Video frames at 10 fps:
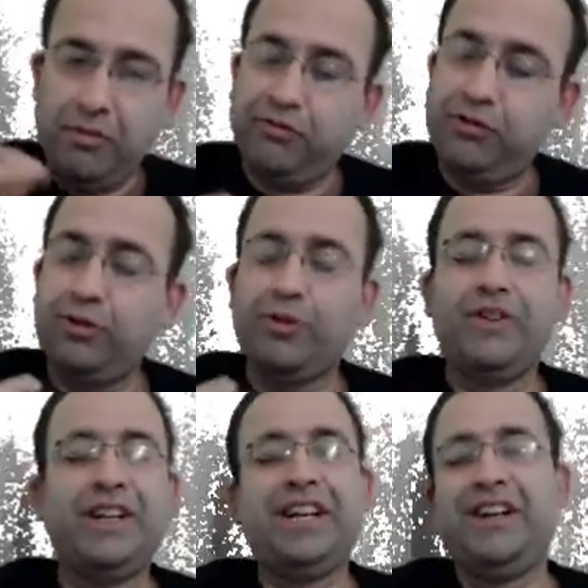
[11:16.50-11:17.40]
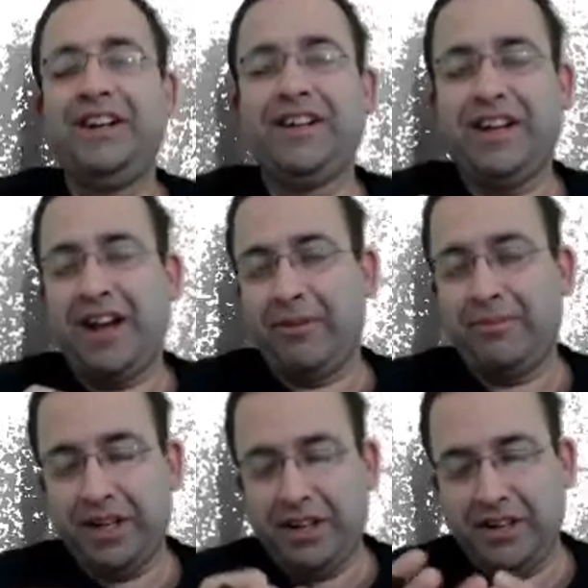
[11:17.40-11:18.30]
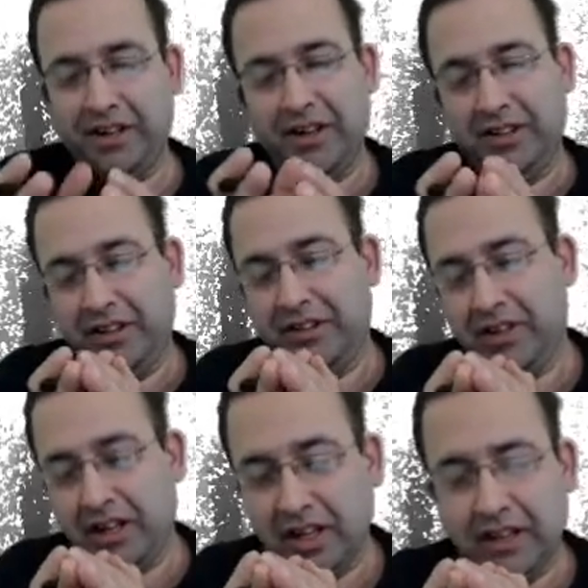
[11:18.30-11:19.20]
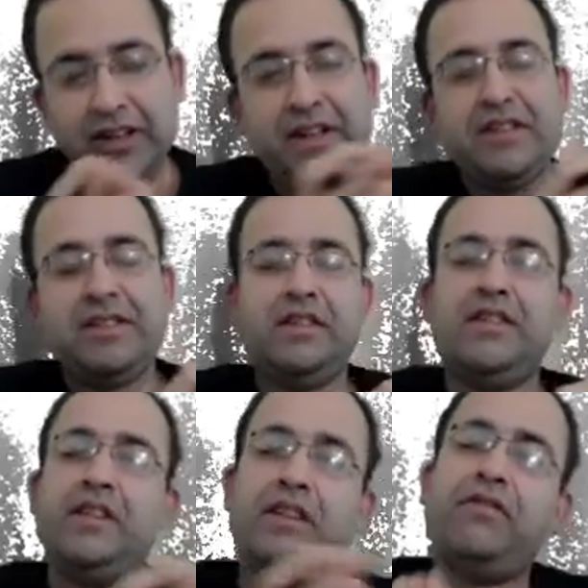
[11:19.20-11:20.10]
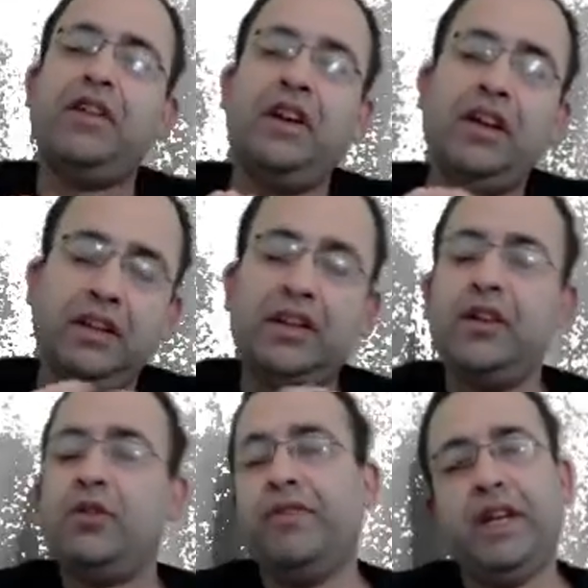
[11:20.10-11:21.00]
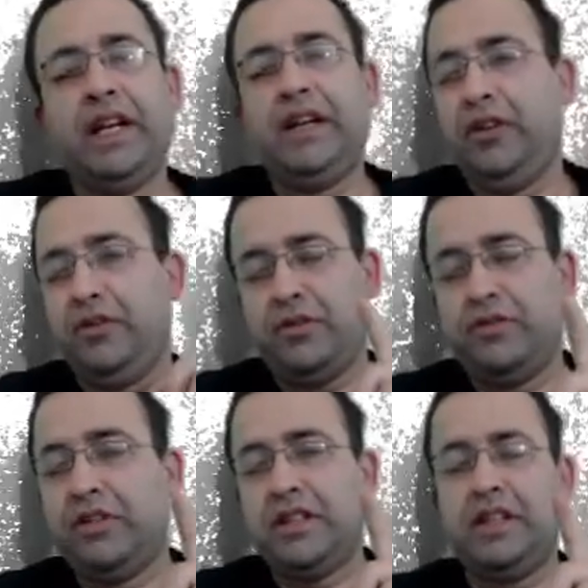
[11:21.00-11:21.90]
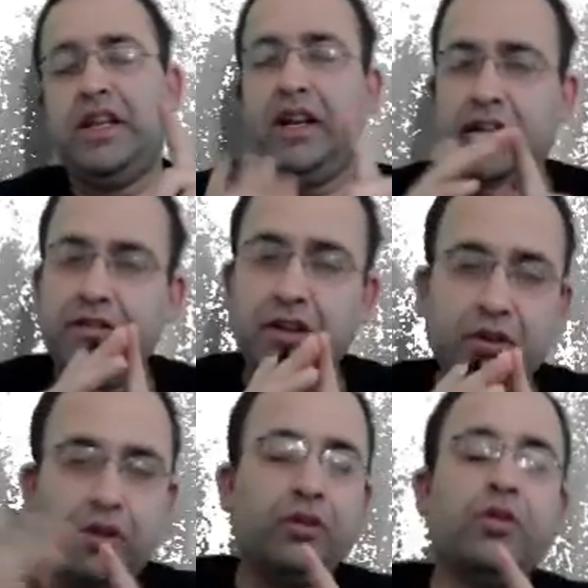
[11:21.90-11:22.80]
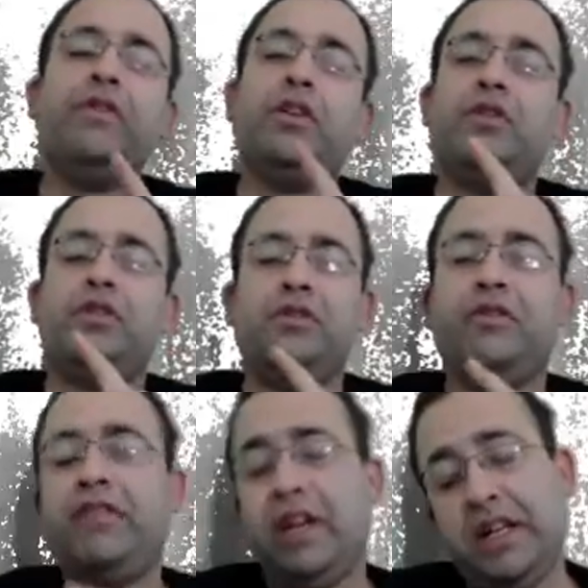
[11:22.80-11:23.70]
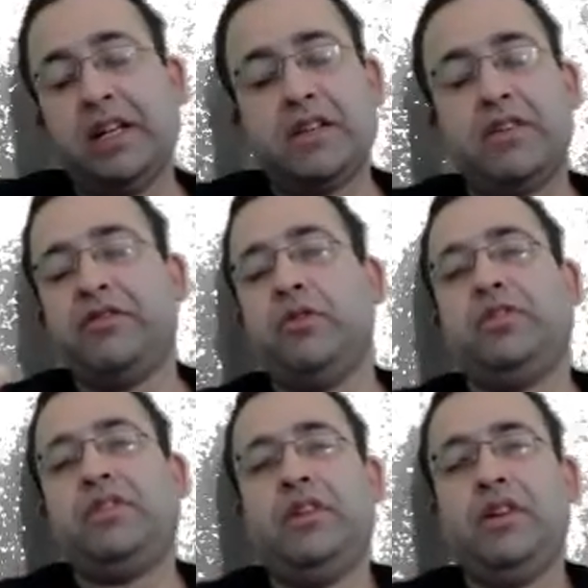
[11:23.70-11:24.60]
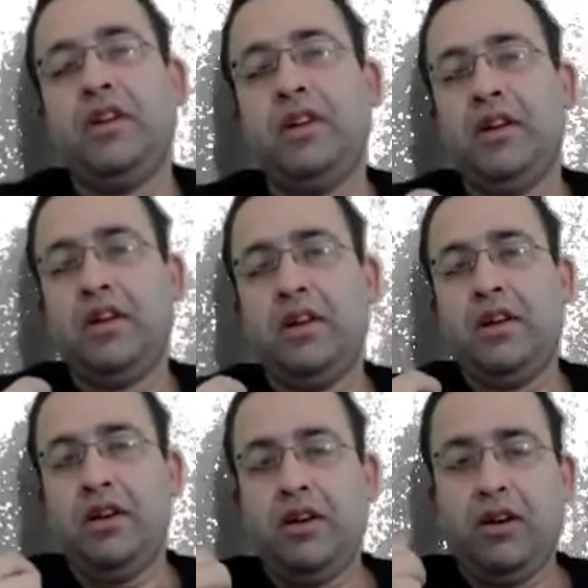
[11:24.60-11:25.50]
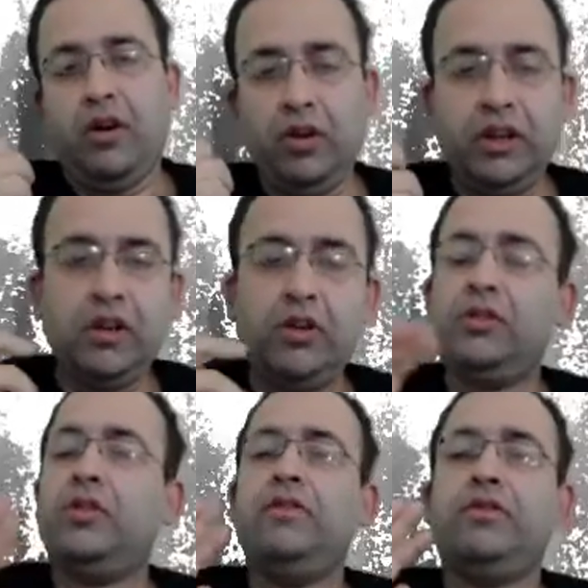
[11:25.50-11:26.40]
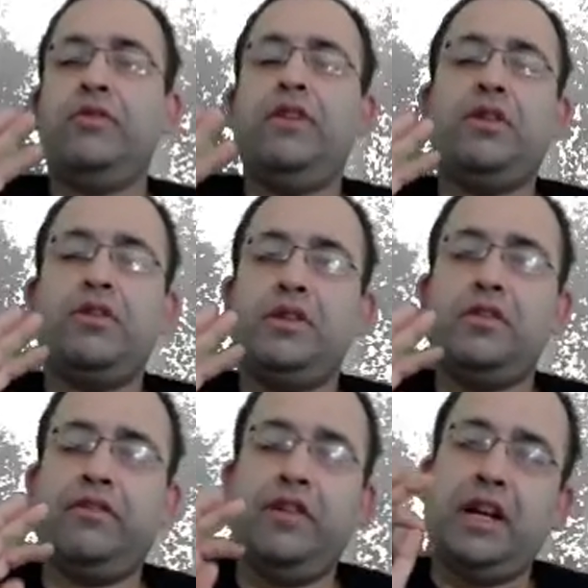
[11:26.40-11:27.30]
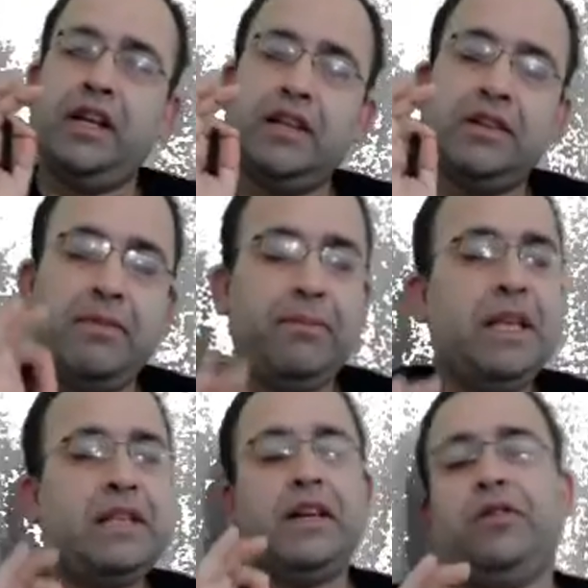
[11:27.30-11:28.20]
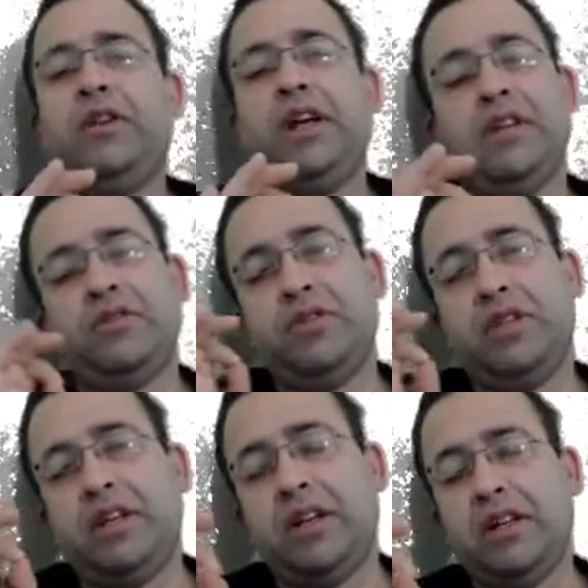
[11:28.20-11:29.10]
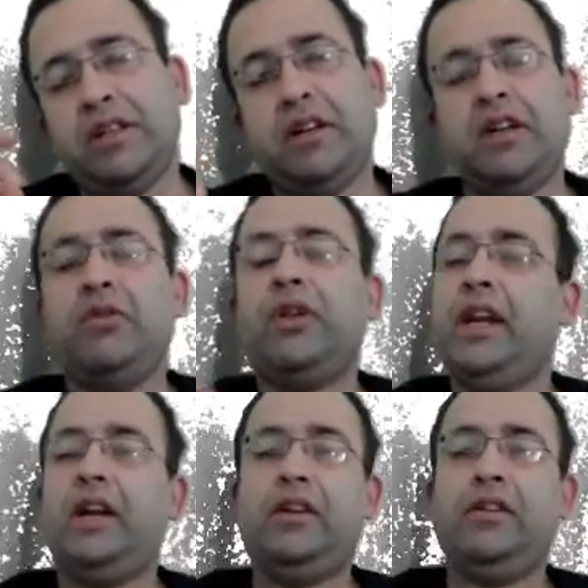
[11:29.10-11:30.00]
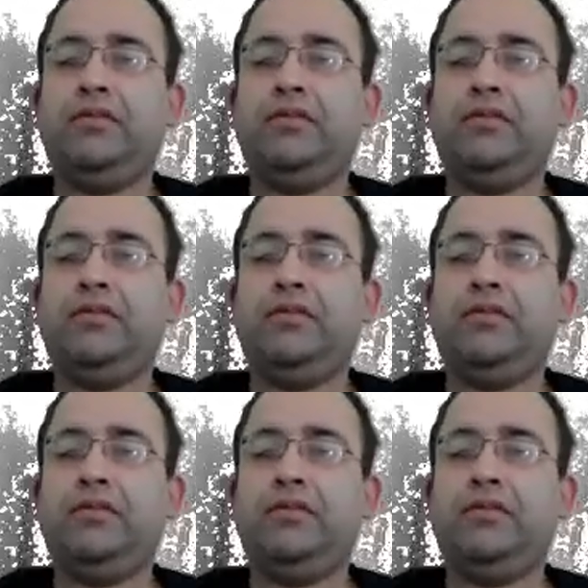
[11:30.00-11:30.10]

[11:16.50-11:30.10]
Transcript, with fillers: Before COVID nineteen happened, there were other diseases in the world other than COVID nineteen also, firstly, and there were non-COVID causes of A R D S, of course. All the non-COVID causes of A R D S, the main cytokine associated is interleukin eight.